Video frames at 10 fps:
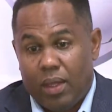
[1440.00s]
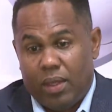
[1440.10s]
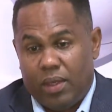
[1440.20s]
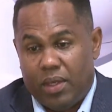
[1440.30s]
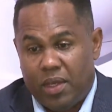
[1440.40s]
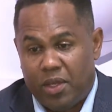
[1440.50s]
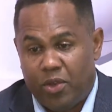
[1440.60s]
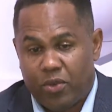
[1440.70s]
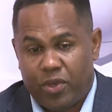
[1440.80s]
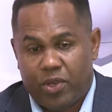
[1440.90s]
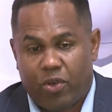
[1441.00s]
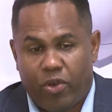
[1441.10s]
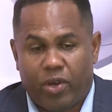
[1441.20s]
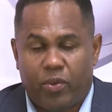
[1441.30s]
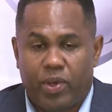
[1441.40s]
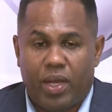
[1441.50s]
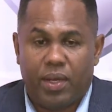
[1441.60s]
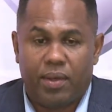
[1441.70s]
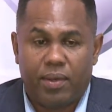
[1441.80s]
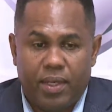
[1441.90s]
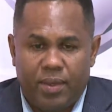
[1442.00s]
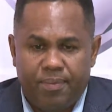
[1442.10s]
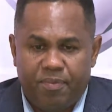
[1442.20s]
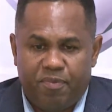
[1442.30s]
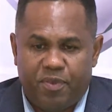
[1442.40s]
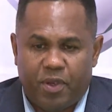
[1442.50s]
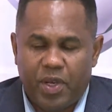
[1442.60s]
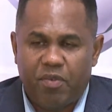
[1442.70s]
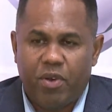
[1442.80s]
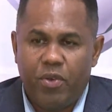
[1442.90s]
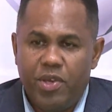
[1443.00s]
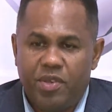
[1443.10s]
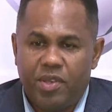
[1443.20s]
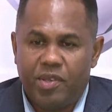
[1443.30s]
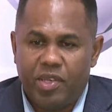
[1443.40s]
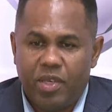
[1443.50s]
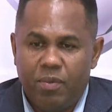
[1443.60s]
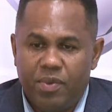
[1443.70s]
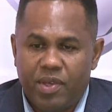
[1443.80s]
Yeah, you're correct with that. For whatever reason, it seems